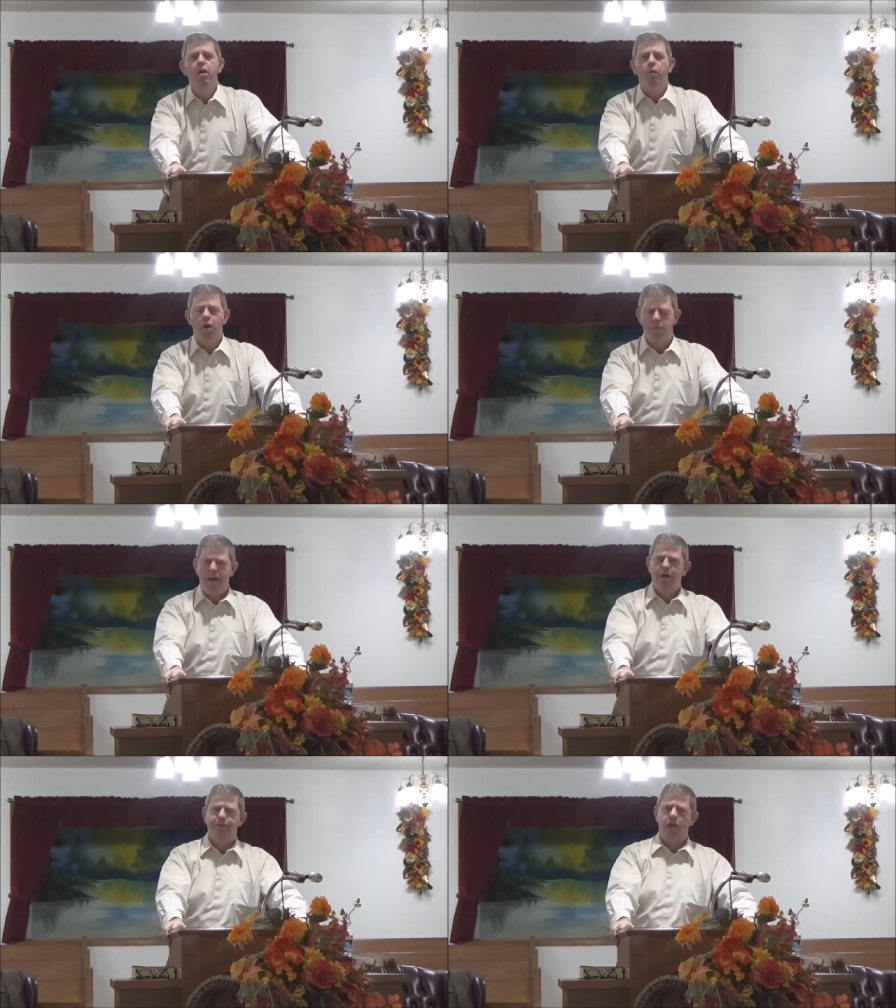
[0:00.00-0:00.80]
We're
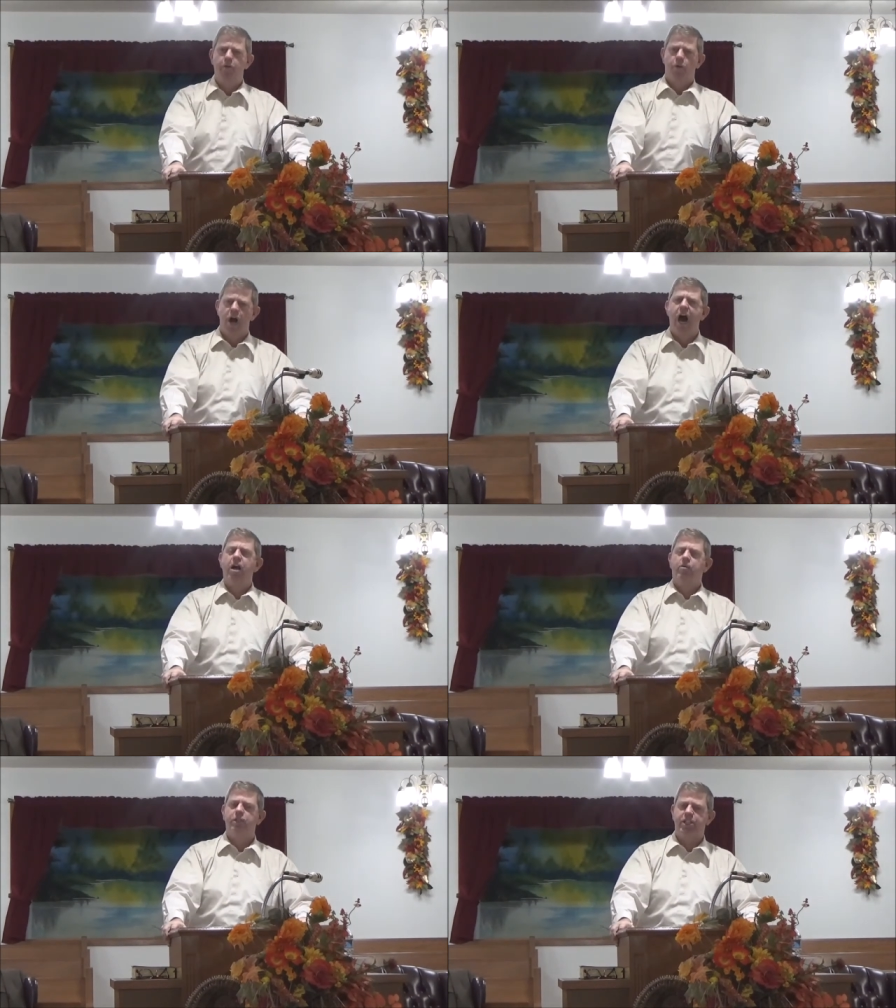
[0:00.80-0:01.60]
built on the
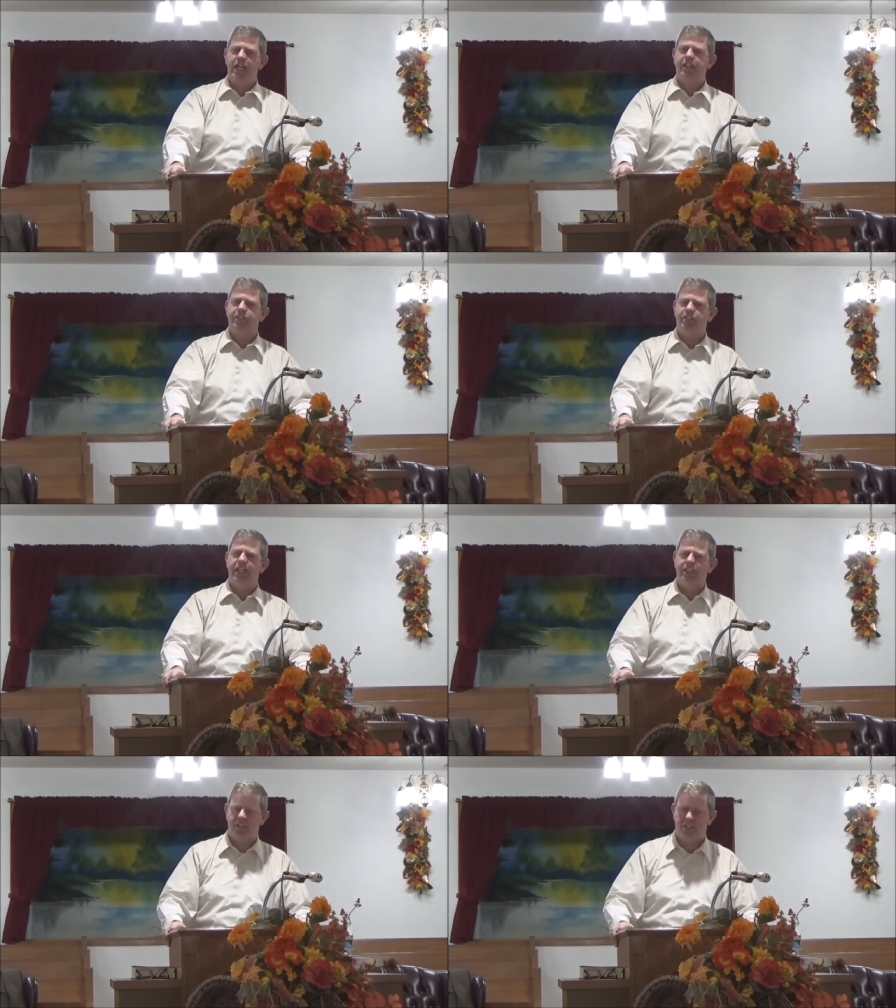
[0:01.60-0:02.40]
rock, which is
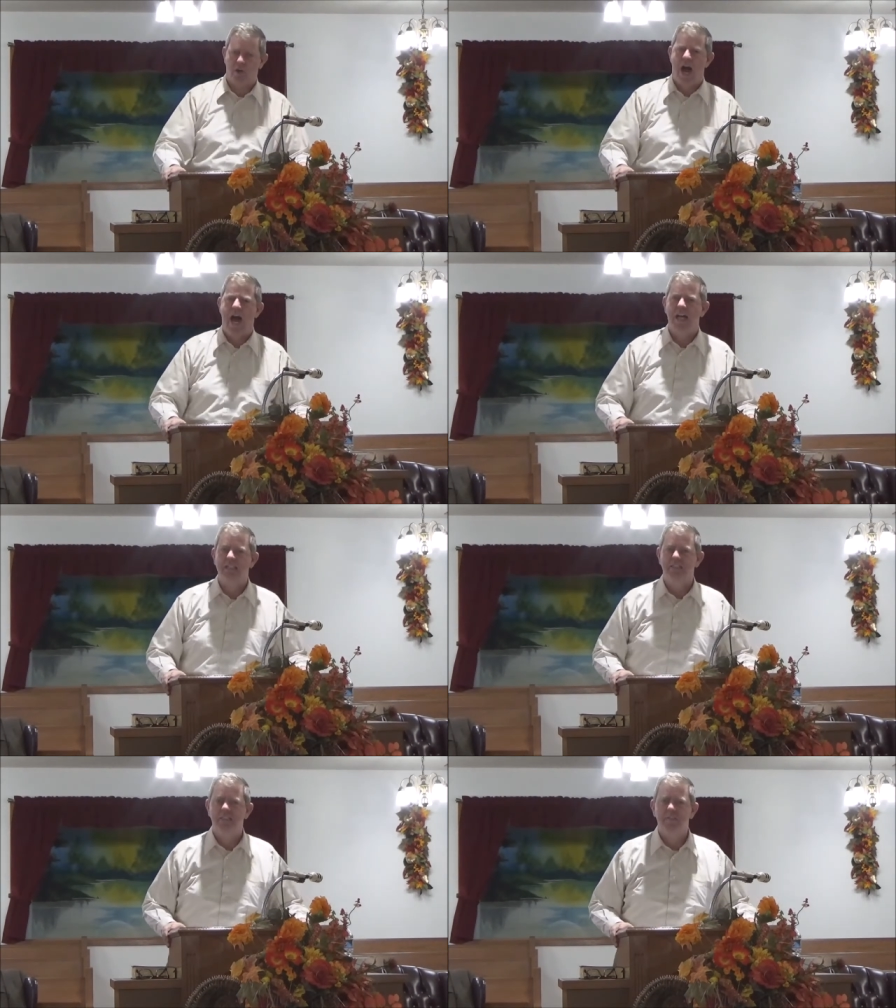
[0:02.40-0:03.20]
Jesus Christ.